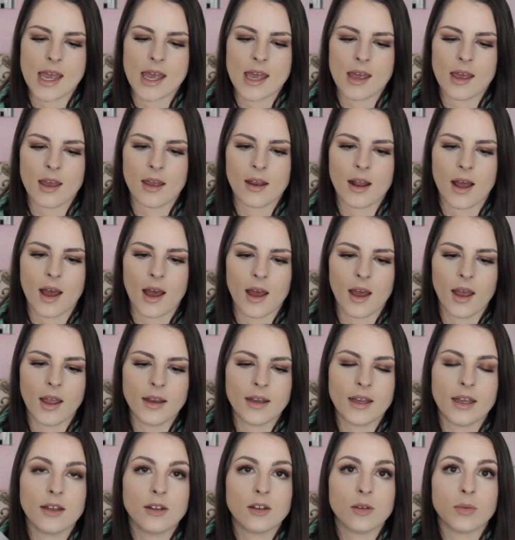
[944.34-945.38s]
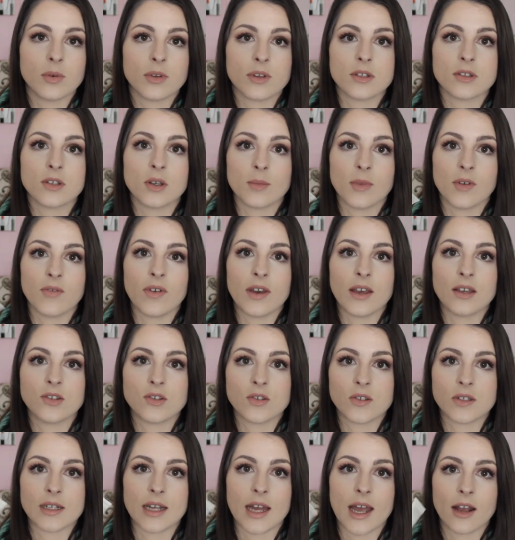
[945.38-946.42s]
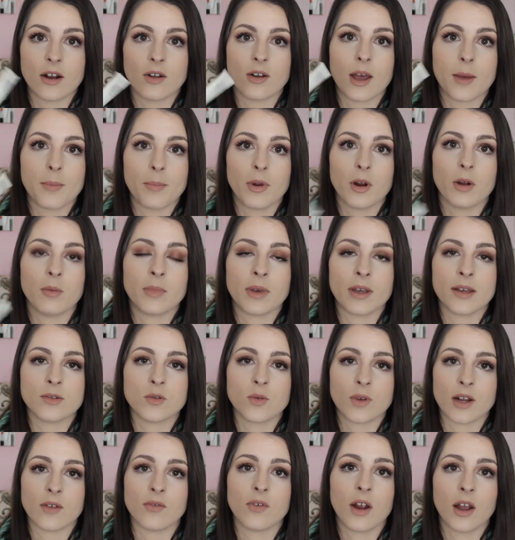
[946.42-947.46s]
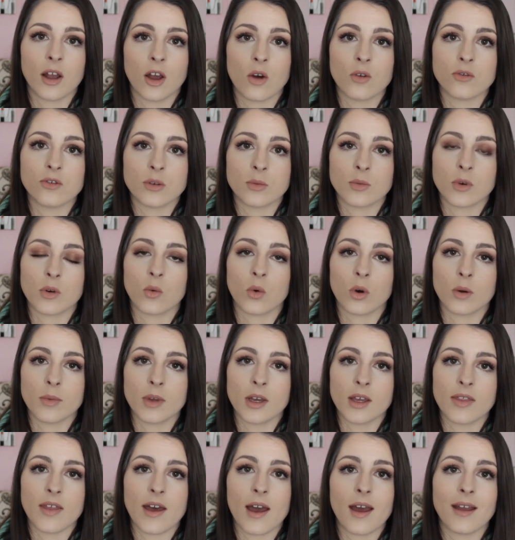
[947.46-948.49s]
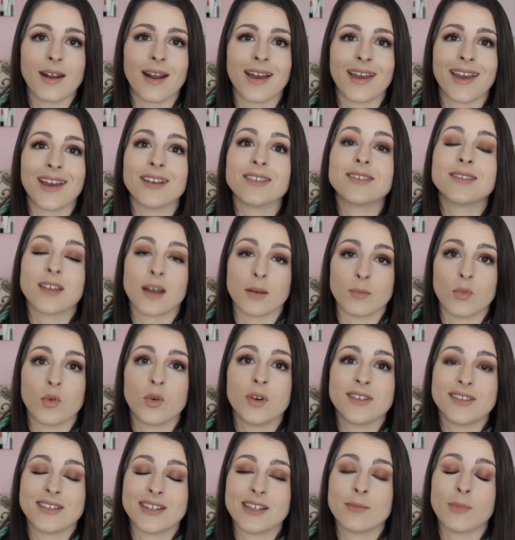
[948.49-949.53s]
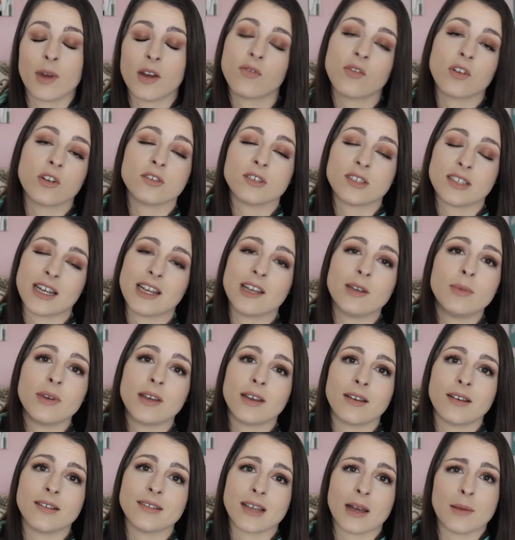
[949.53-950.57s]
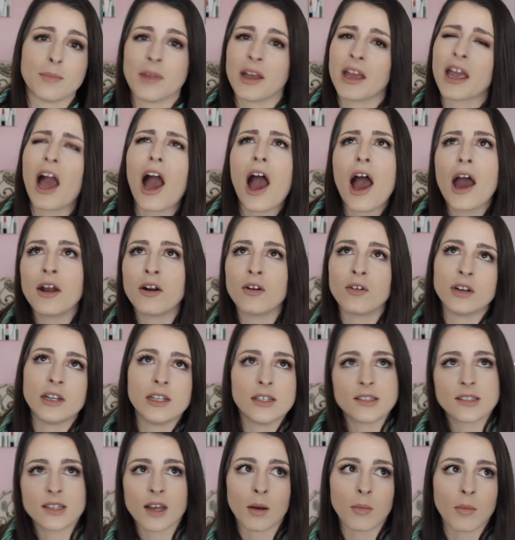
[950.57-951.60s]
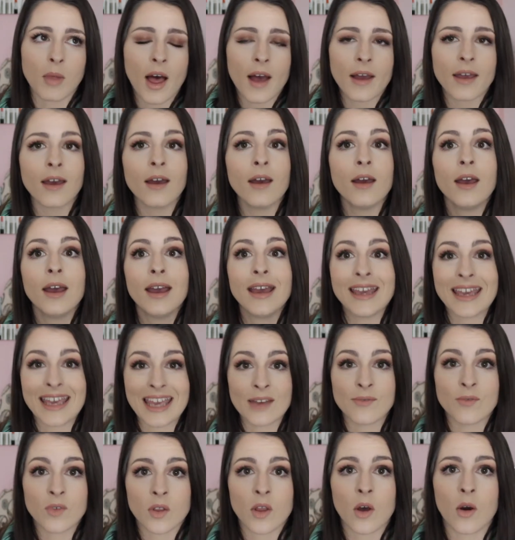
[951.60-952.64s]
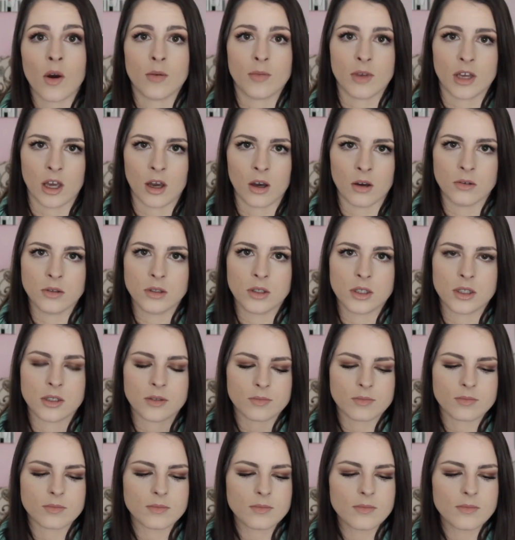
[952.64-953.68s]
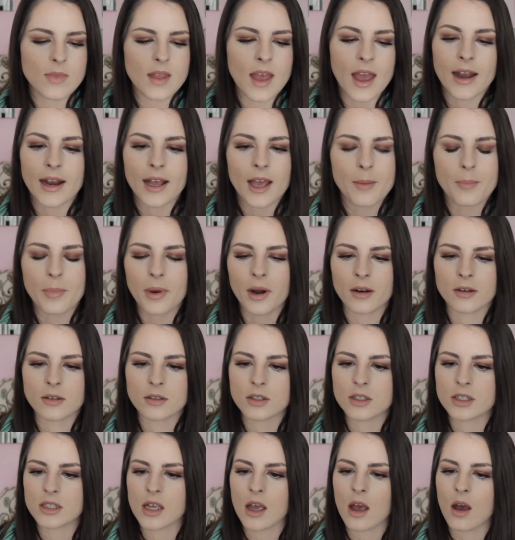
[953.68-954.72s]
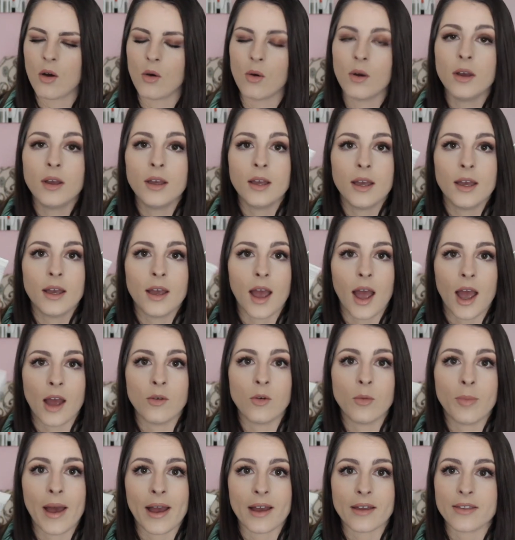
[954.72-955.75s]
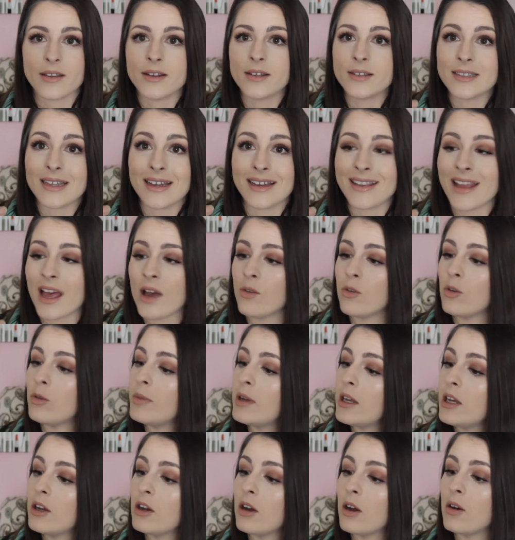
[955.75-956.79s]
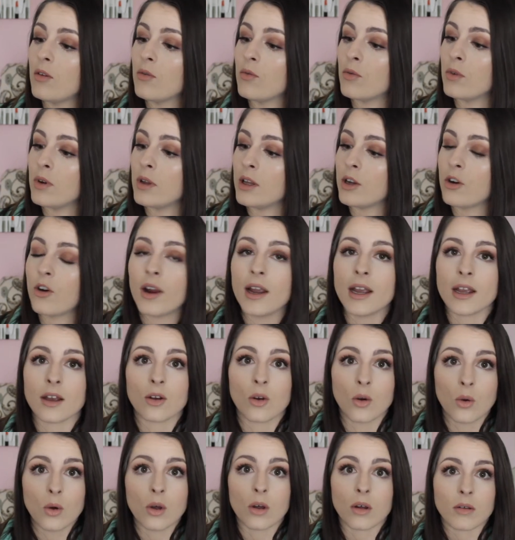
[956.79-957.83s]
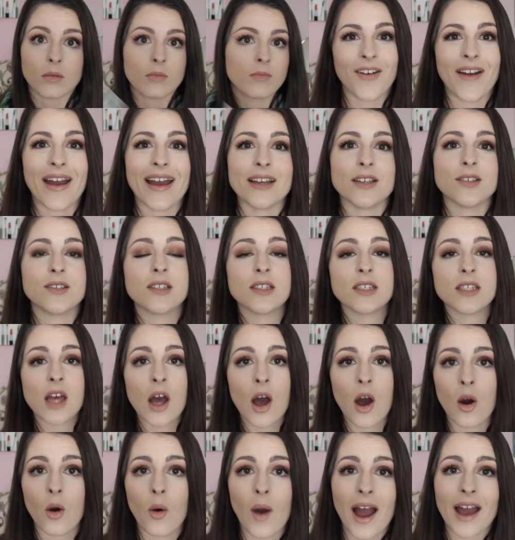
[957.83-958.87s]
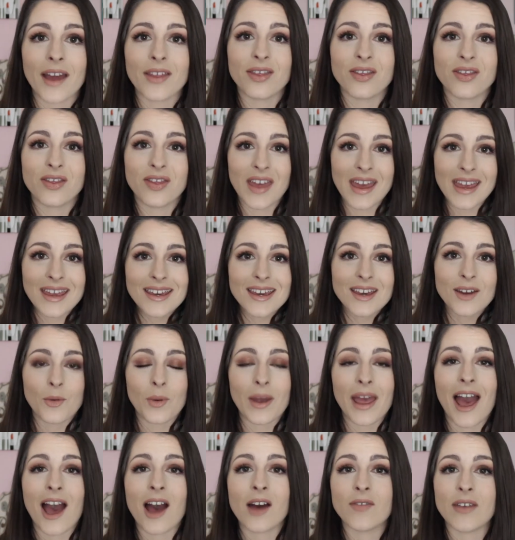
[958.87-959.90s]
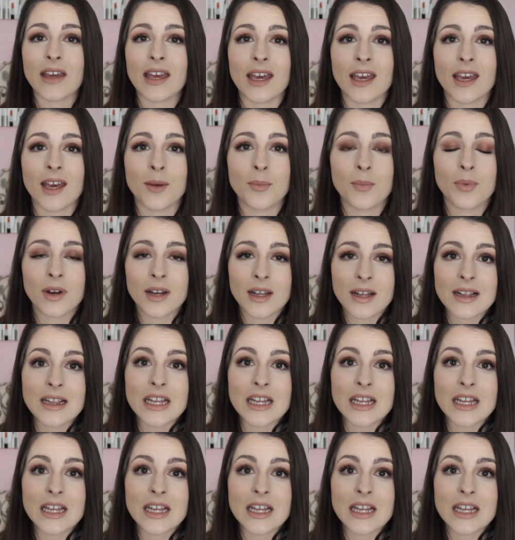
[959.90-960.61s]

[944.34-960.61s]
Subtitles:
and I need to put this on my face so that I don't get burnt, because whenever I go somewhere warm like that, I get sun poisoning my first day because I'm like, I don't need sunblock, even though I'm a ghost, and I get burnt. So I will pack this, and that will be really great. Cool. Okay, so I think we have a pretty